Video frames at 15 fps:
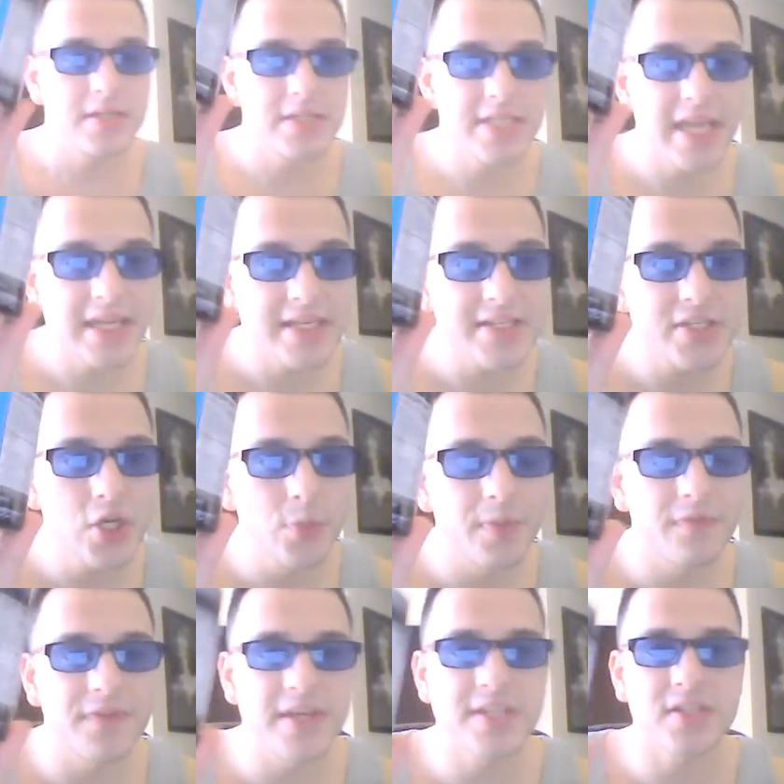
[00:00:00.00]
take a scoop
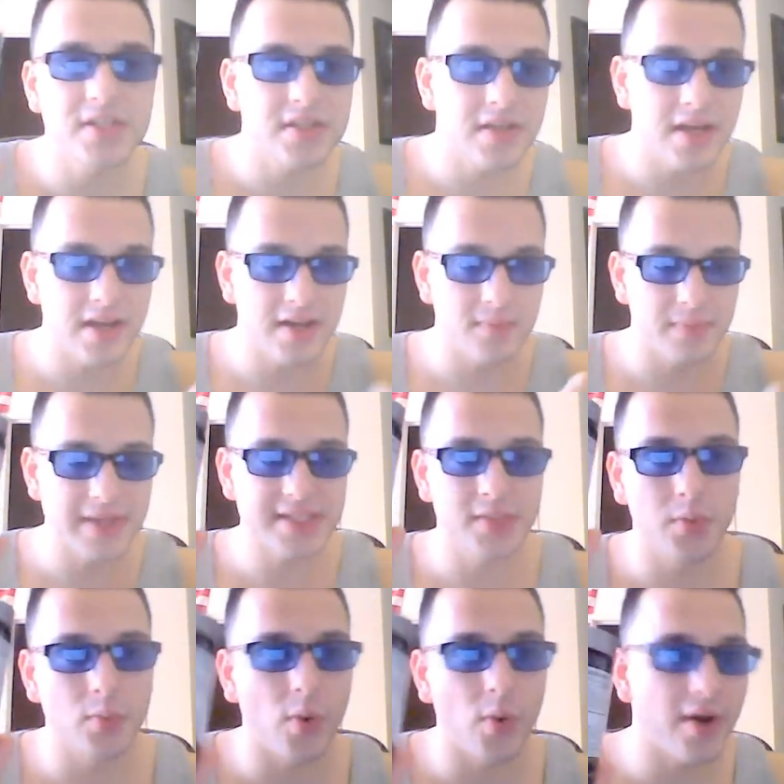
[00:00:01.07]
of this, mix
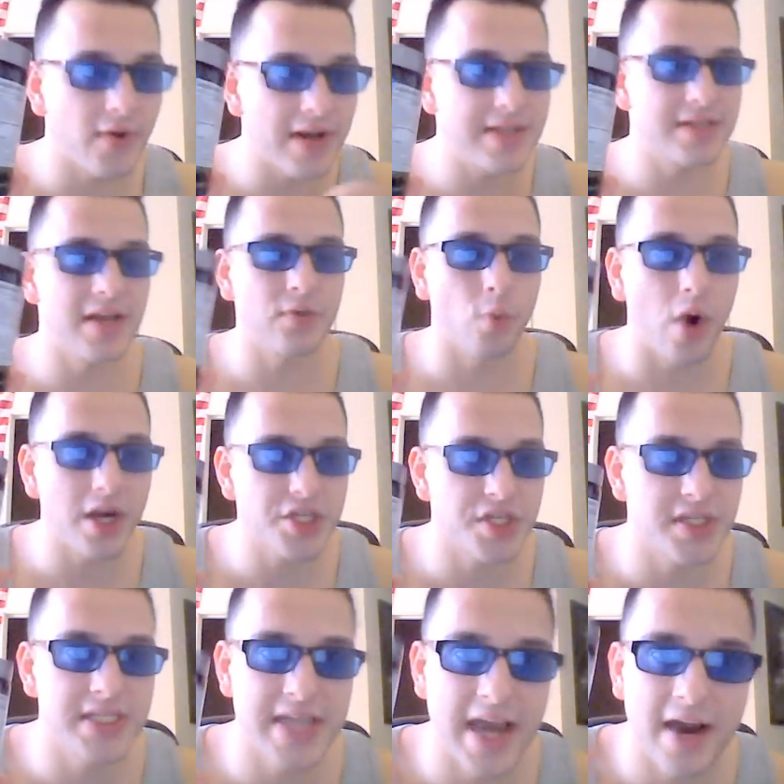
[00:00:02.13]
it with water, and wash
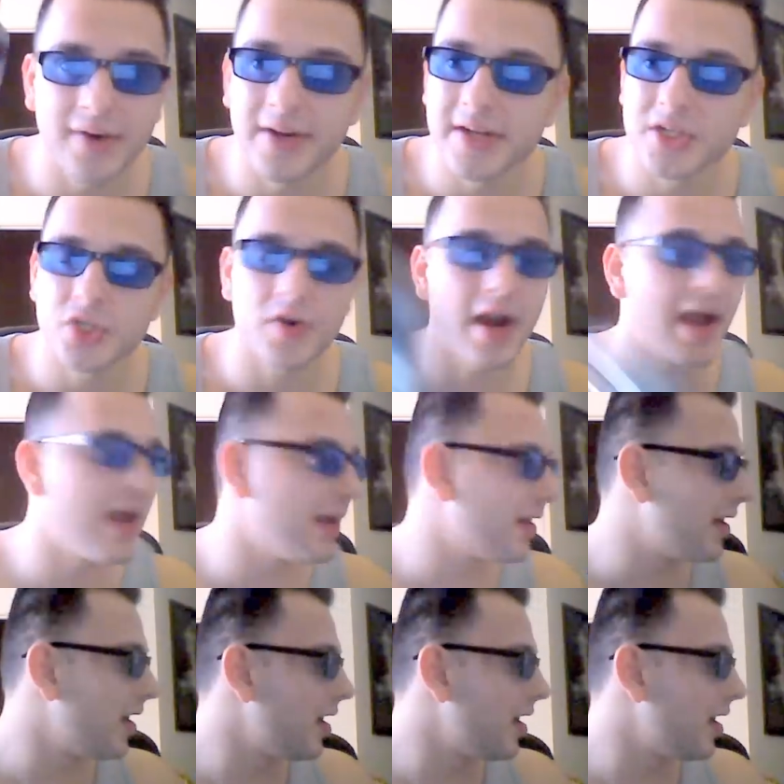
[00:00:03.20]
it down and try it.